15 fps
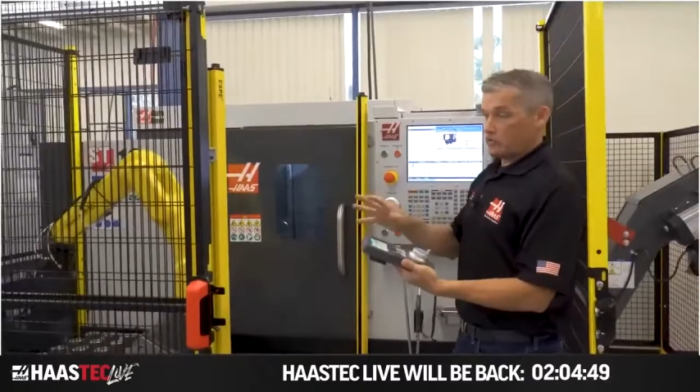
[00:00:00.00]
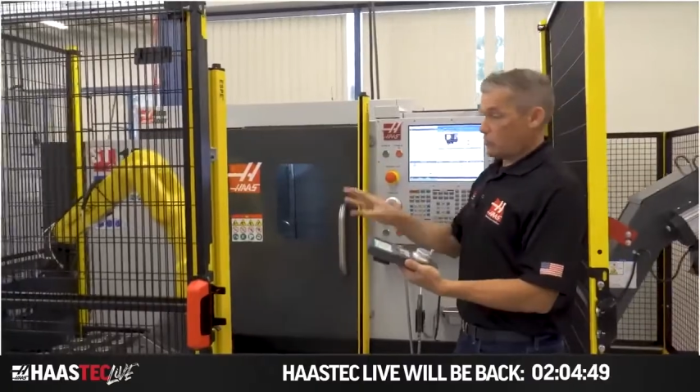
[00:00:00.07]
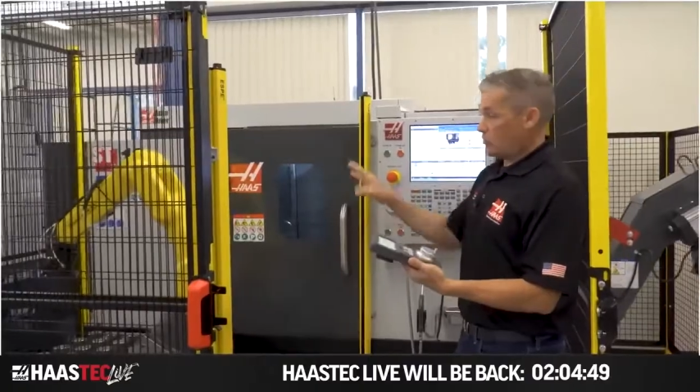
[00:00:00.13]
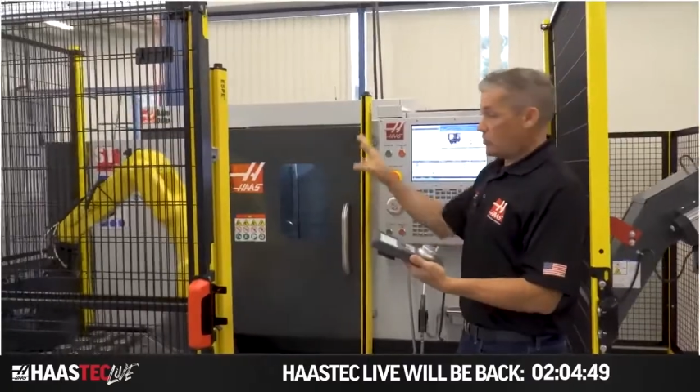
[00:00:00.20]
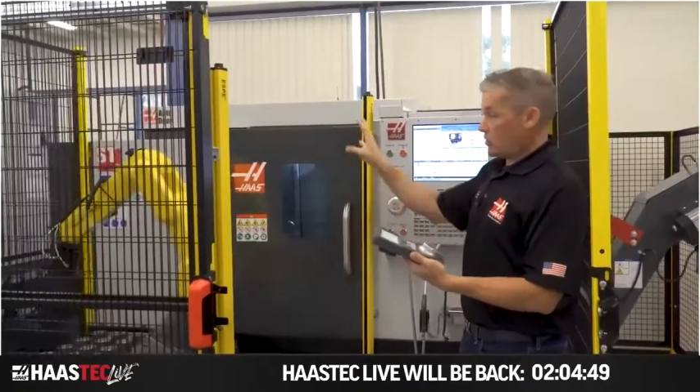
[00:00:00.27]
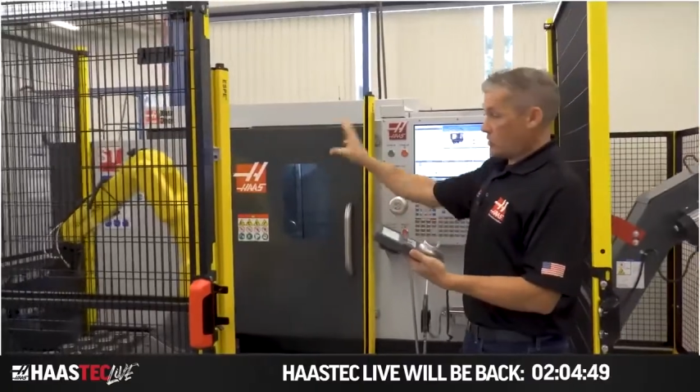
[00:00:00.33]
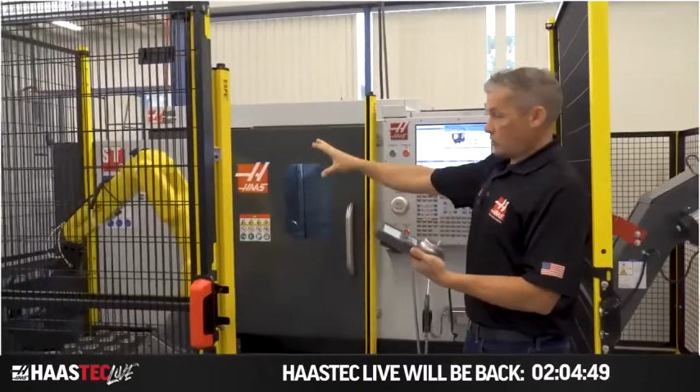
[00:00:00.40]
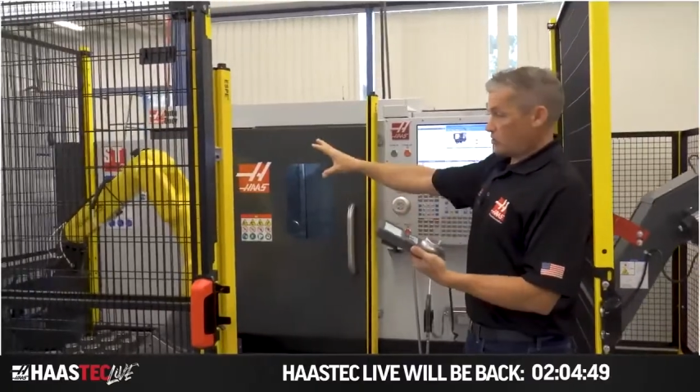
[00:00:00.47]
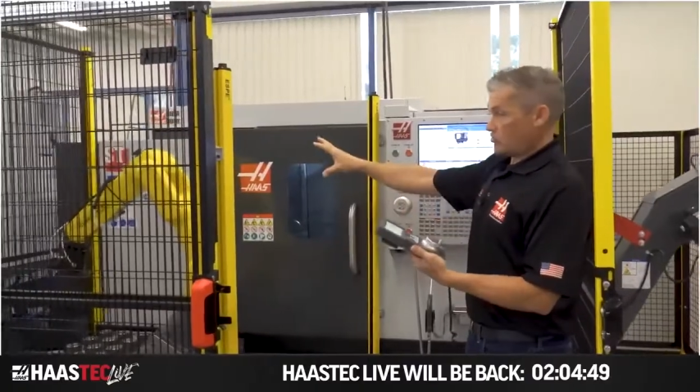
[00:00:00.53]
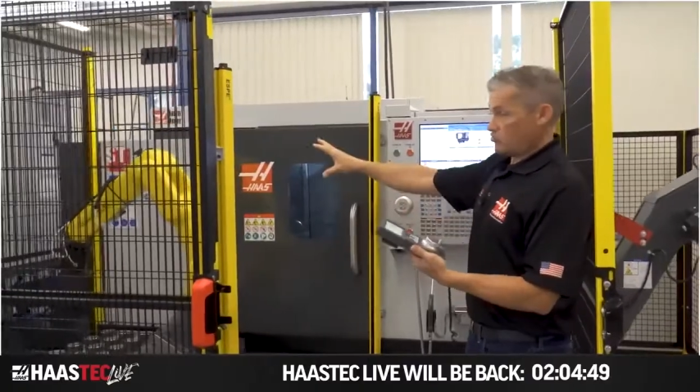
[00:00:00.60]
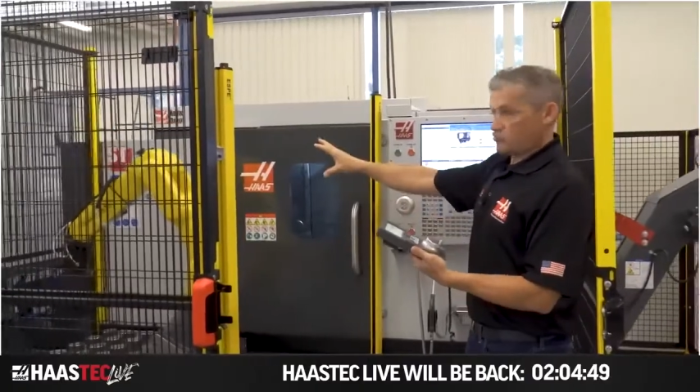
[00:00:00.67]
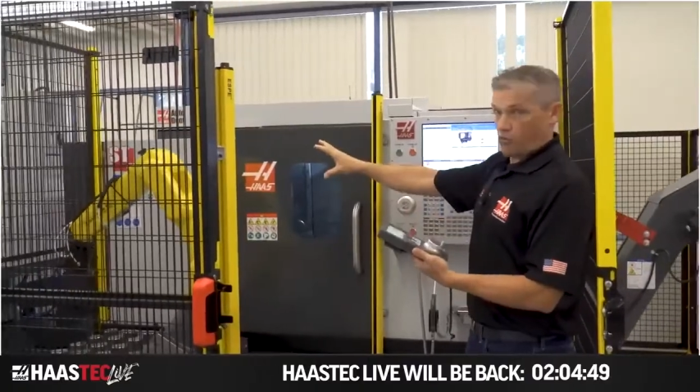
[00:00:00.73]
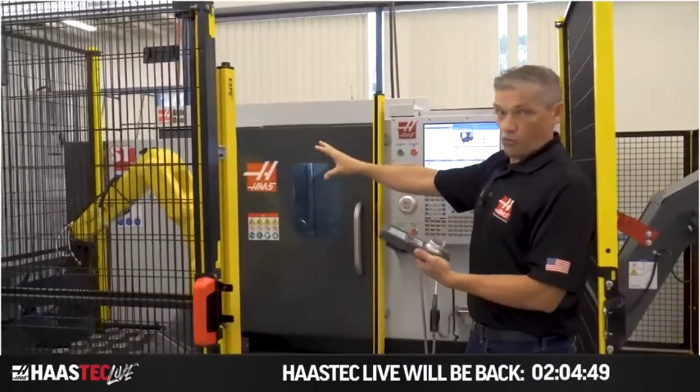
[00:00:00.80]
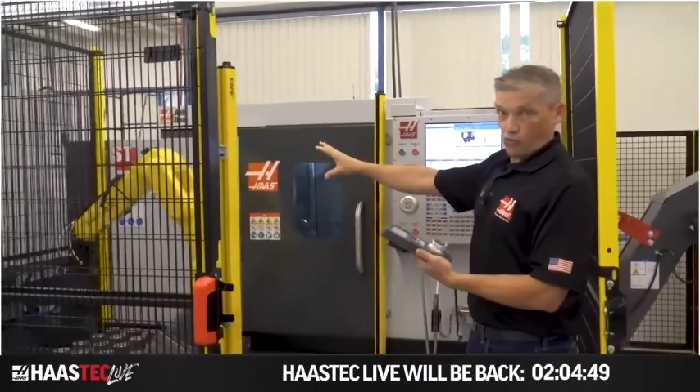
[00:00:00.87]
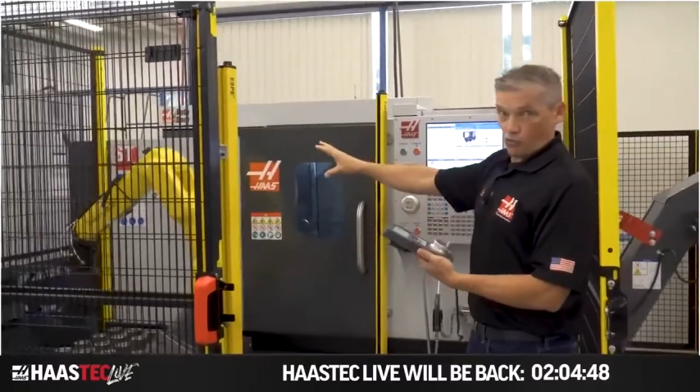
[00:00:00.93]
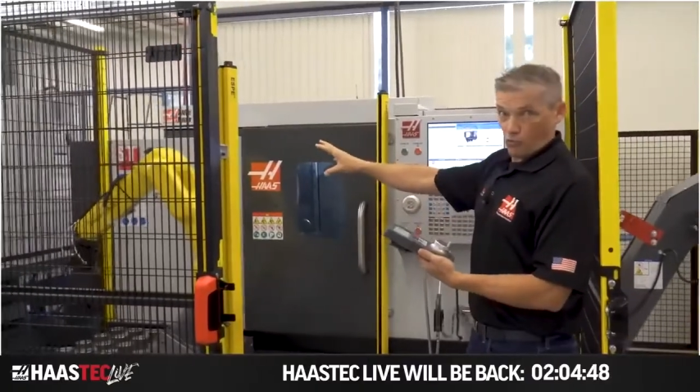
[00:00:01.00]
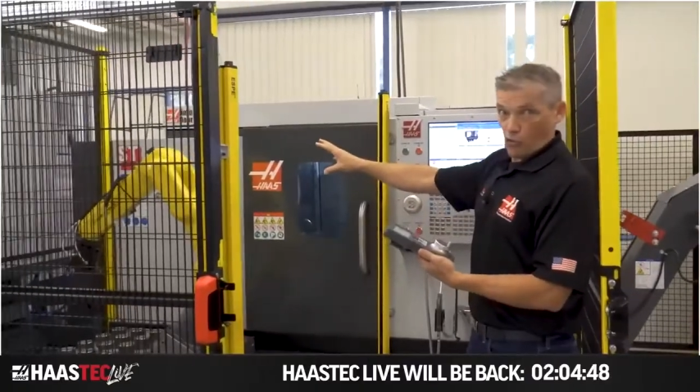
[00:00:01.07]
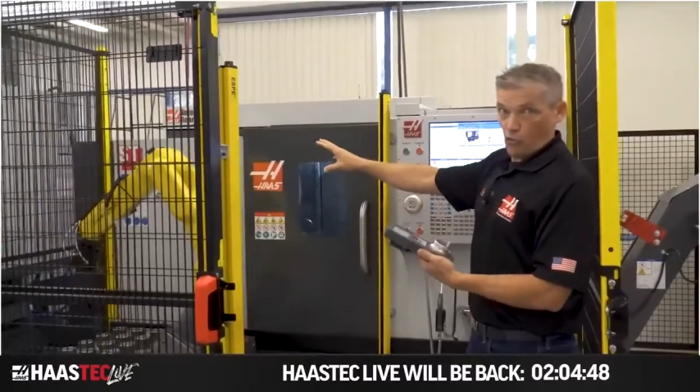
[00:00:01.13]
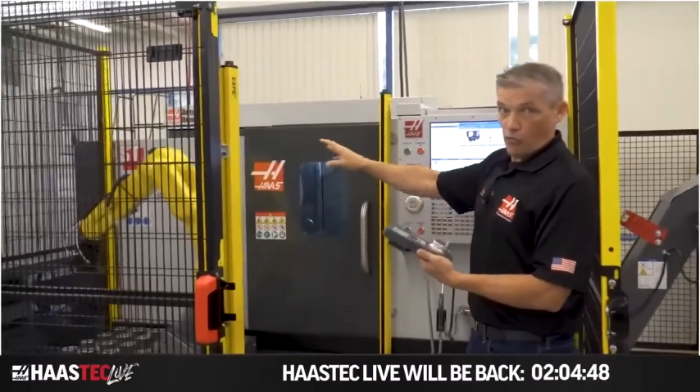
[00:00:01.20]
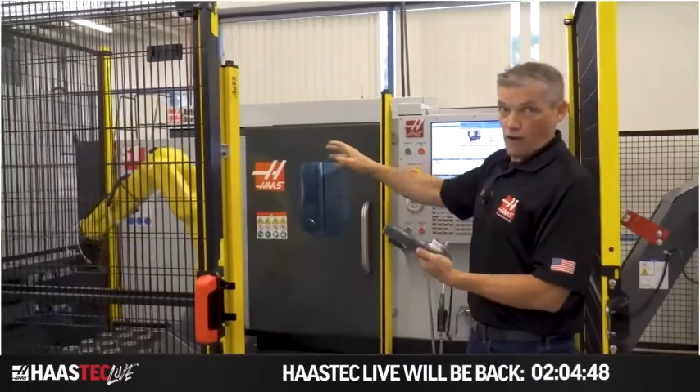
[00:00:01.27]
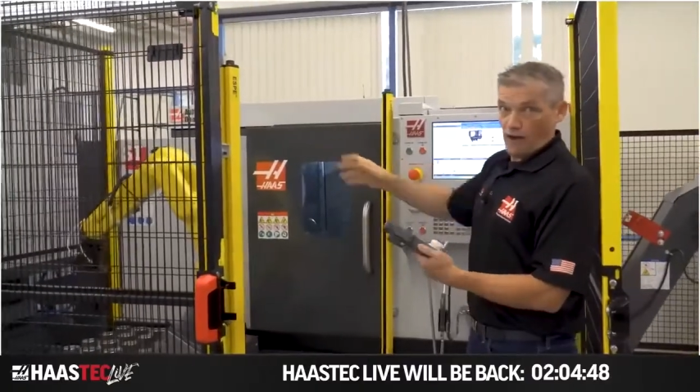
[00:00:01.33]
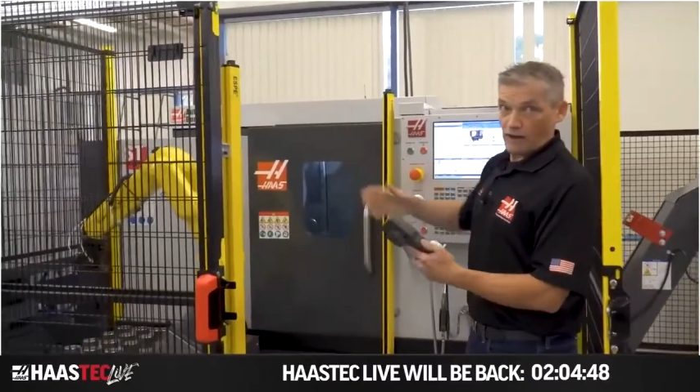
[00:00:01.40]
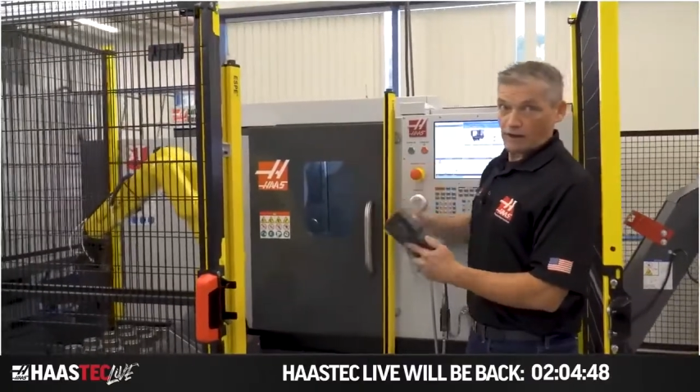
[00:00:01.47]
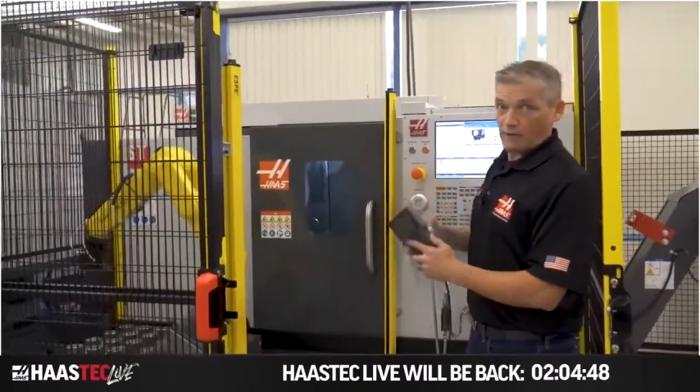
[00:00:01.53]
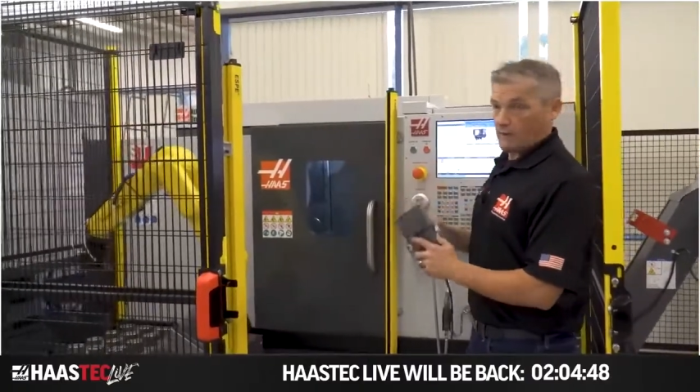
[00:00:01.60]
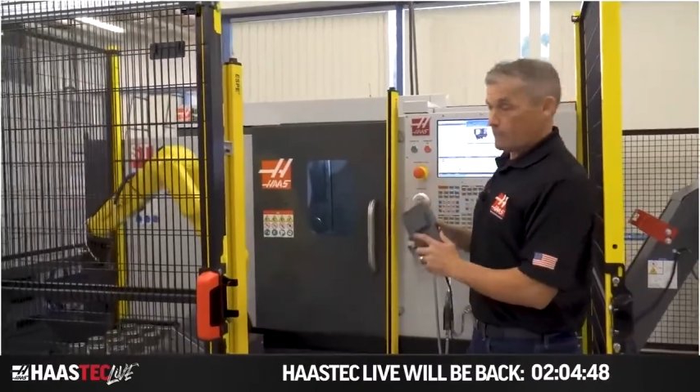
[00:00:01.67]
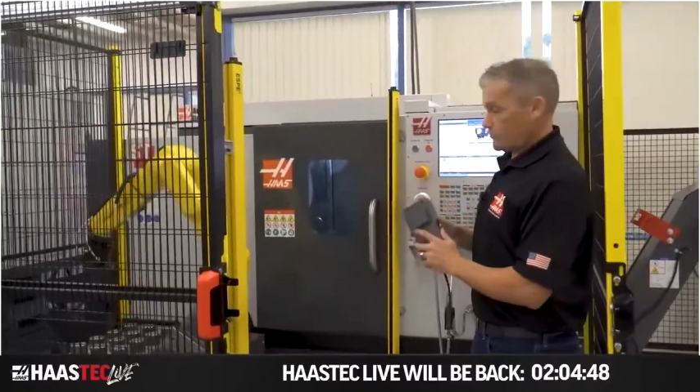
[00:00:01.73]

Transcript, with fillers: to control the robot.